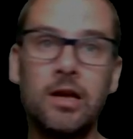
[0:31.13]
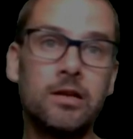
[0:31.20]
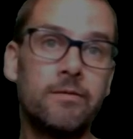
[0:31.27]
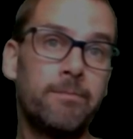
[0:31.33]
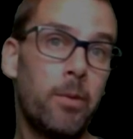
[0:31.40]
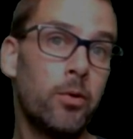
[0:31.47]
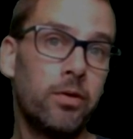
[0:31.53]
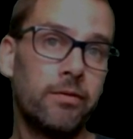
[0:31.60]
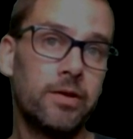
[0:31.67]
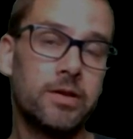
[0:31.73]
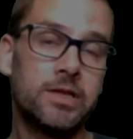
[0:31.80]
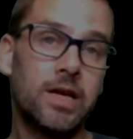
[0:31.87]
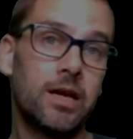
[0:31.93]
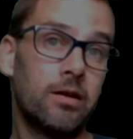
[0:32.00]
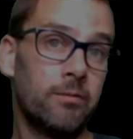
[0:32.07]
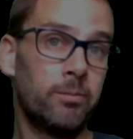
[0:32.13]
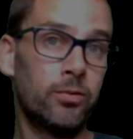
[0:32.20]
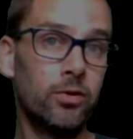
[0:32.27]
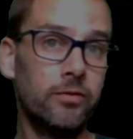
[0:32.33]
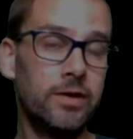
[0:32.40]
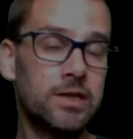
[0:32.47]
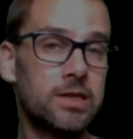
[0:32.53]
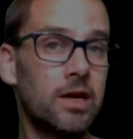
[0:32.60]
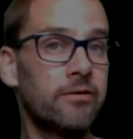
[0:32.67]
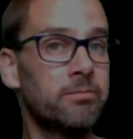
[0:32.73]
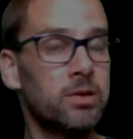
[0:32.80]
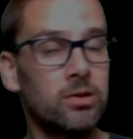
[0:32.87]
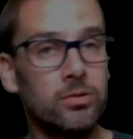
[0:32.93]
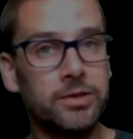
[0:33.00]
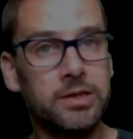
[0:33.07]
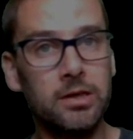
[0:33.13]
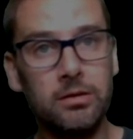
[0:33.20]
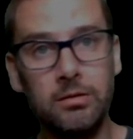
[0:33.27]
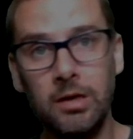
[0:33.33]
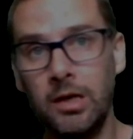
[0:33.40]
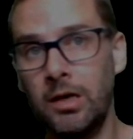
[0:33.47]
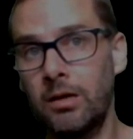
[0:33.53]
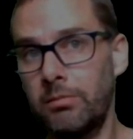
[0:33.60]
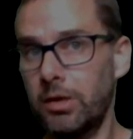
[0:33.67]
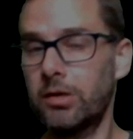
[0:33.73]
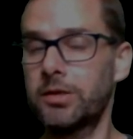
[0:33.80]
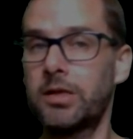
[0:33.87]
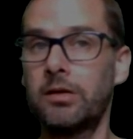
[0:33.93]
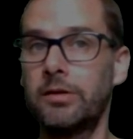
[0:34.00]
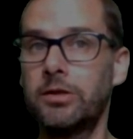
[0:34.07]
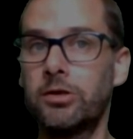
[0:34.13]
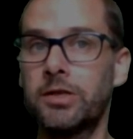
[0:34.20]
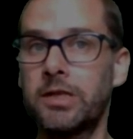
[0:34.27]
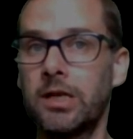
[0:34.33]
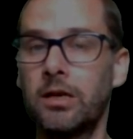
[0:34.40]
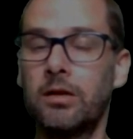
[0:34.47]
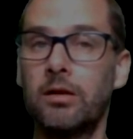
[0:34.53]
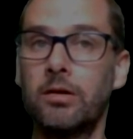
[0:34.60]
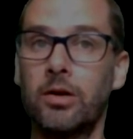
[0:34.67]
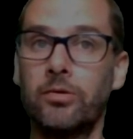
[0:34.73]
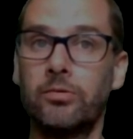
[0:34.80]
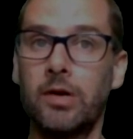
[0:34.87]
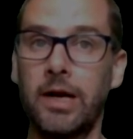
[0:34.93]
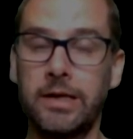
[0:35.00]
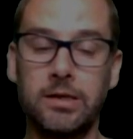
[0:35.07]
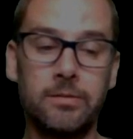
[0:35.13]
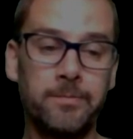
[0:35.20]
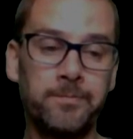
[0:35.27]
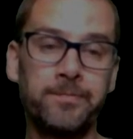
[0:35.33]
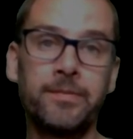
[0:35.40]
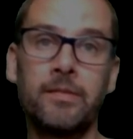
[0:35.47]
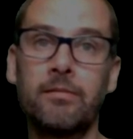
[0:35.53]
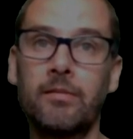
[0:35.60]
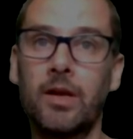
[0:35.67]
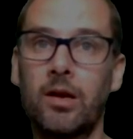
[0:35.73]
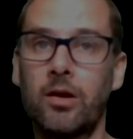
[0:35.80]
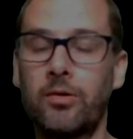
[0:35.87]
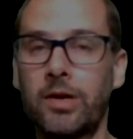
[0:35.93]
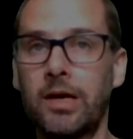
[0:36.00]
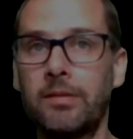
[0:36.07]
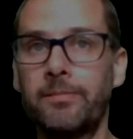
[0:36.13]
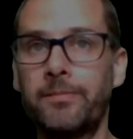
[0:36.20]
both for the sake of proving stuff, but also because they're interesting in their own right. Okay,